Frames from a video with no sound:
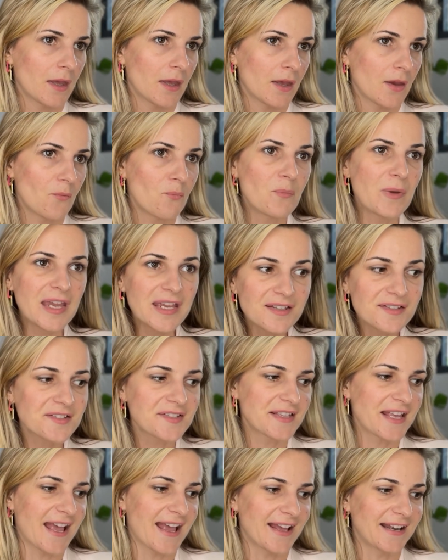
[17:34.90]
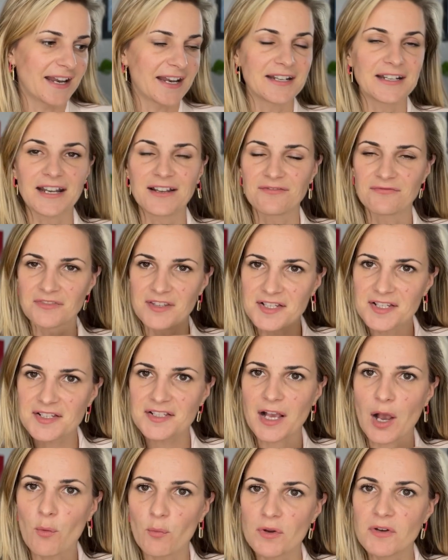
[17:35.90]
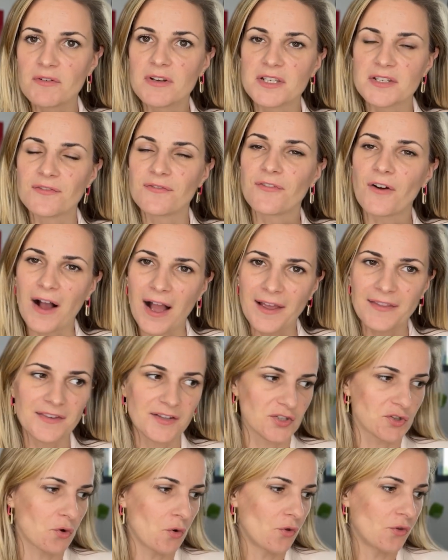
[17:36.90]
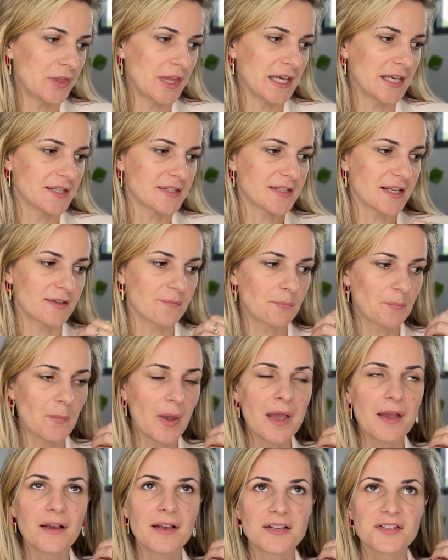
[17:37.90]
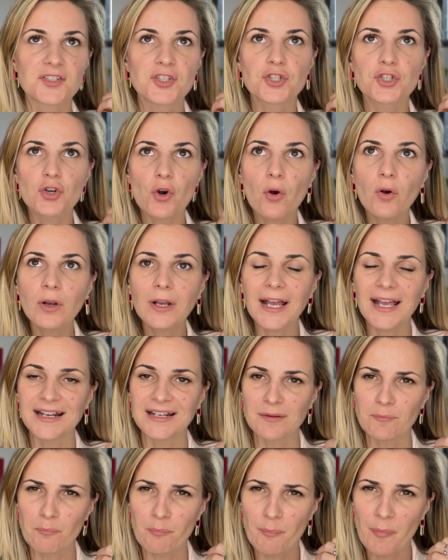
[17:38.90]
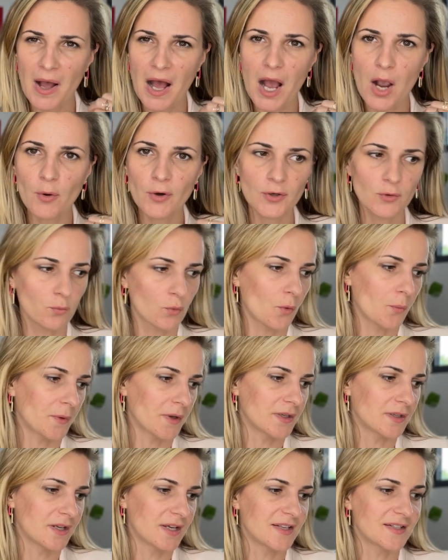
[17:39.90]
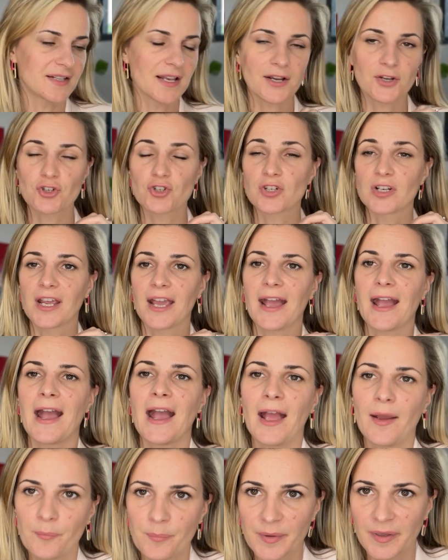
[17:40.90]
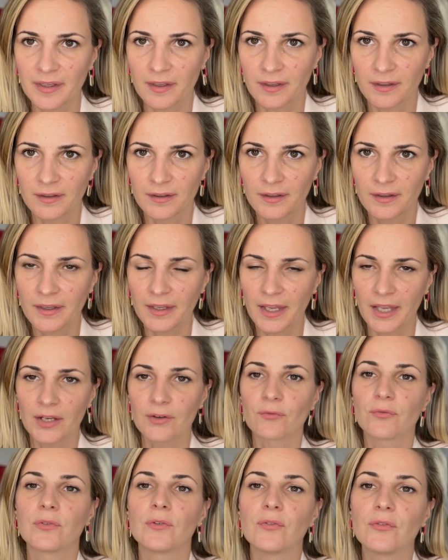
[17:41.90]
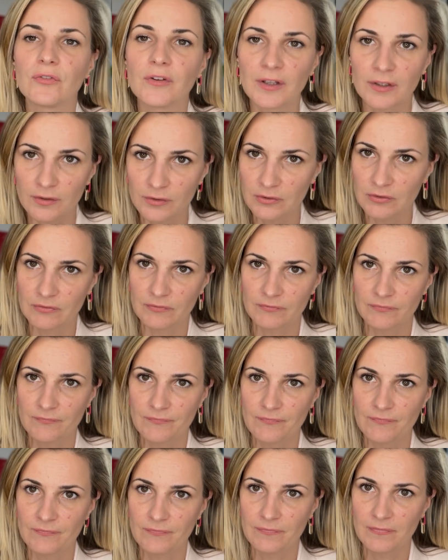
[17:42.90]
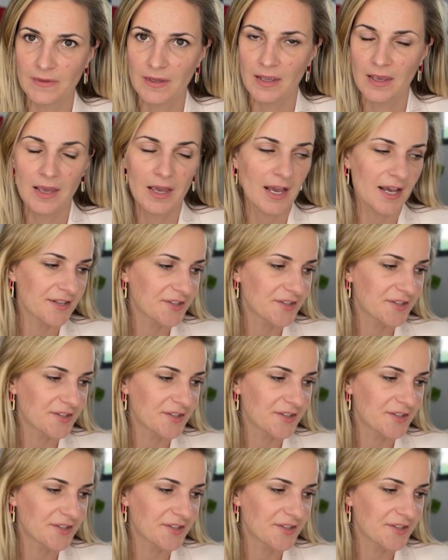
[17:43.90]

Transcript: means that, and this is how we redefine this whole thing, is a strong and empowered woman is actually happy and fulfilled. A